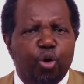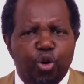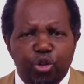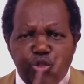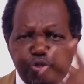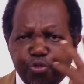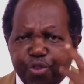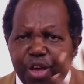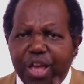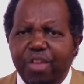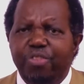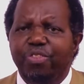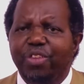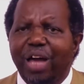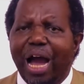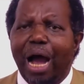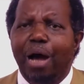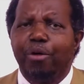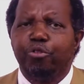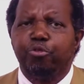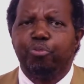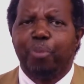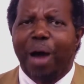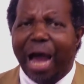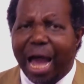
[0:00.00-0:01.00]
because faith
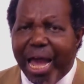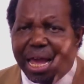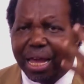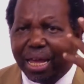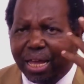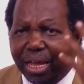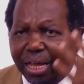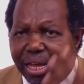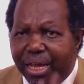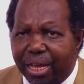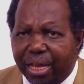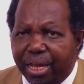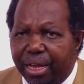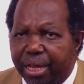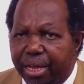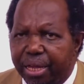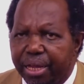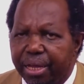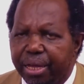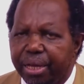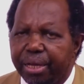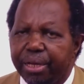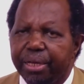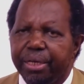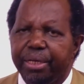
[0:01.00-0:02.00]
comes by.
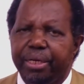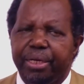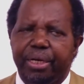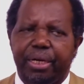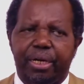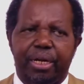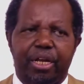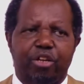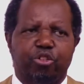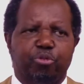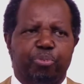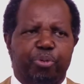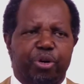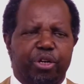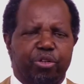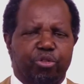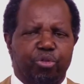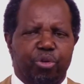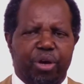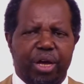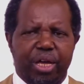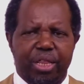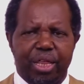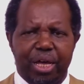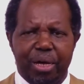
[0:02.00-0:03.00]
Let's pray
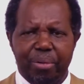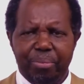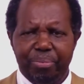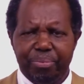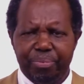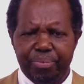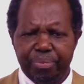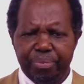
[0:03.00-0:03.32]
together.